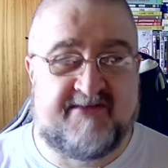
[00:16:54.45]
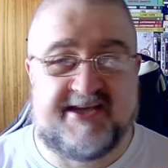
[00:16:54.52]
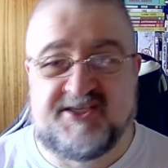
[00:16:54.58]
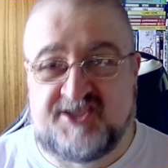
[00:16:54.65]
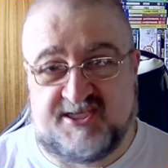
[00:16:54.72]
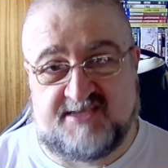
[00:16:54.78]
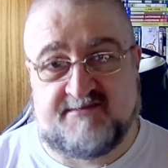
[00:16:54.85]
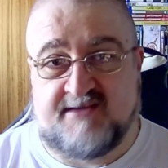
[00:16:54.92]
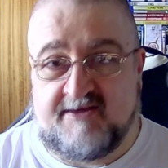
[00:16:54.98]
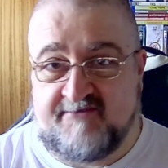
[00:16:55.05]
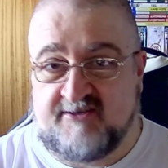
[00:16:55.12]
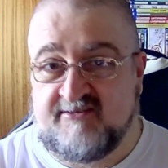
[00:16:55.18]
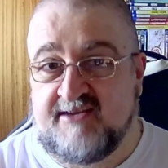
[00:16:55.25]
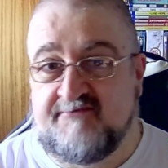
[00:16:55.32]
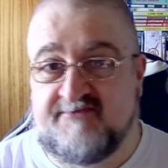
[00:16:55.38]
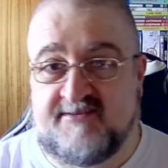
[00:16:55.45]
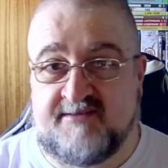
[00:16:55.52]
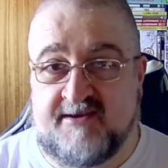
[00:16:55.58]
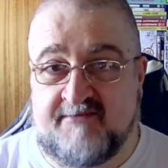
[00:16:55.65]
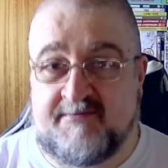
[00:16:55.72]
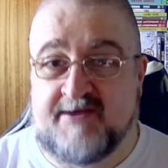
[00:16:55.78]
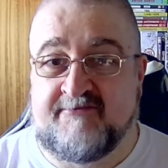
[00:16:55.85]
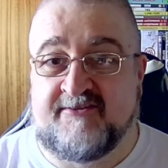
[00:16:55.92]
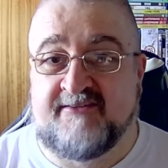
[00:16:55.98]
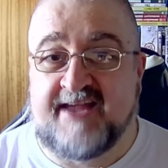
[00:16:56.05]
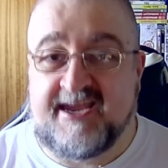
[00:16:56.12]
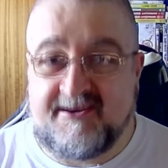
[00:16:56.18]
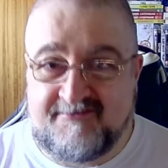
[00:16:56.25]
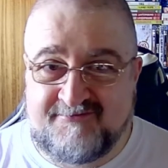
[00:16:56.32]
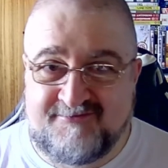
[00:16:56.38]
it is just having lived a bit of a
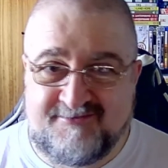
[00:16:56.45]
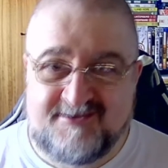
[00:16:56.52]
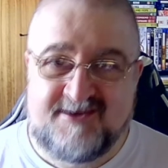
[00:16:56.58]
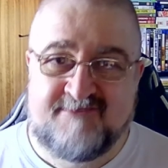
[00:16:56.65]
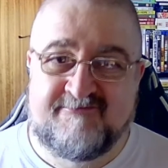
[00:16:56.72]
life